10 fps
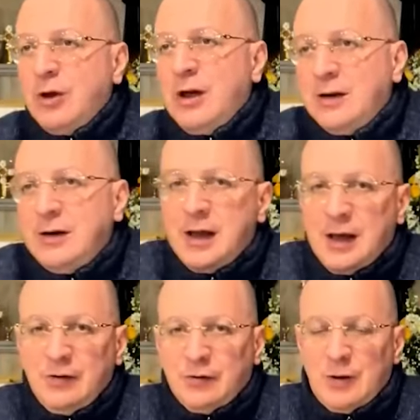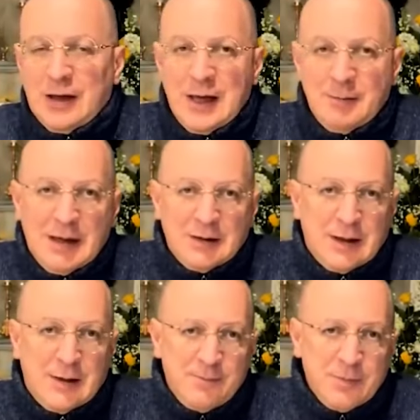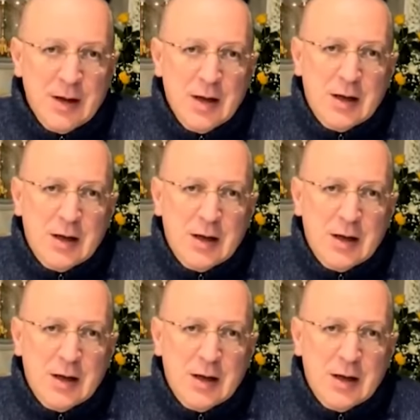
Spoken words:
Look, he gets strength from that.